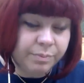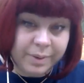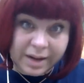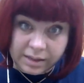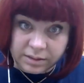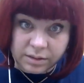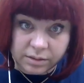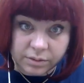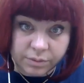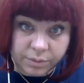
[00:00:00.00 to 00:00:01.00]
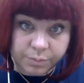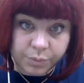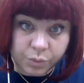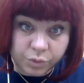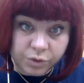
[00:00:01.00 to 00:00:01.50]
planting
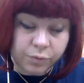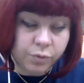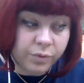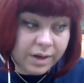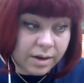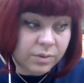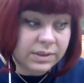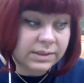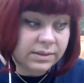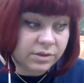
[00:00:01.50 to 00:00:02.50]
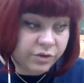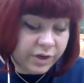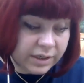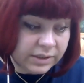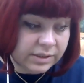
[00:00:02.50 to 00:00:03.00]
beautiful flowers and
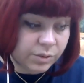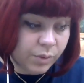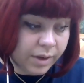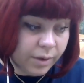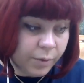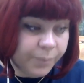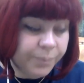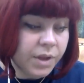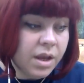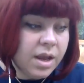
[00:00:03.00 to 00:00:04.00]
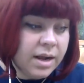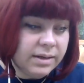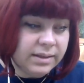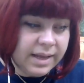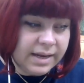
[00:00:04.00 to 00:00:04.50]
trees as well.
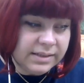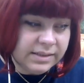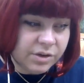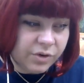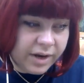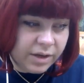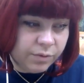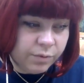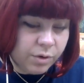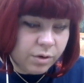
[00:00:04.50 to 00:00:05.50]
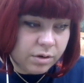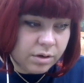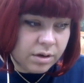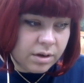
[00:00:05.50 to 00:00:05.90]
The day is great for